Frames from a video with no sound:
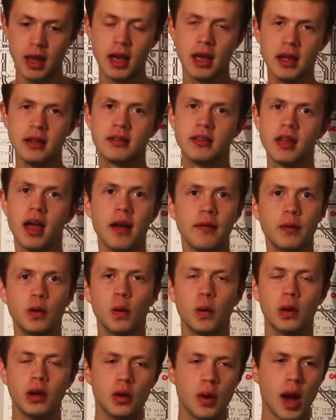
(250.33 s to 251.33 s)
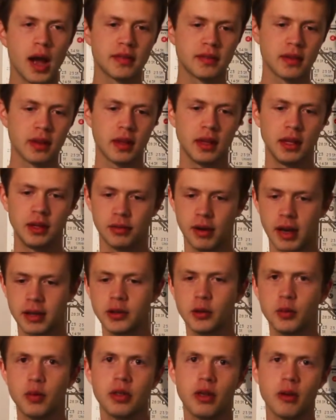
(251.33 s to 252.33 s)
it's everyone who has
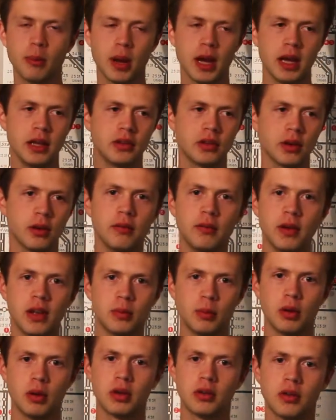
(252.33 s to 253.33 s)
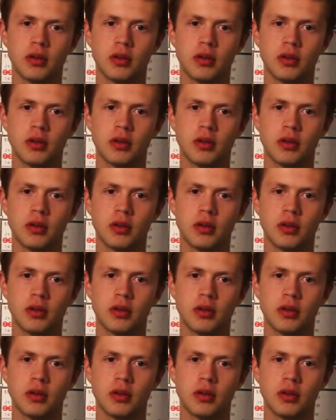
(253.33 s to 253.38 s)
interacted with your page on Facebook.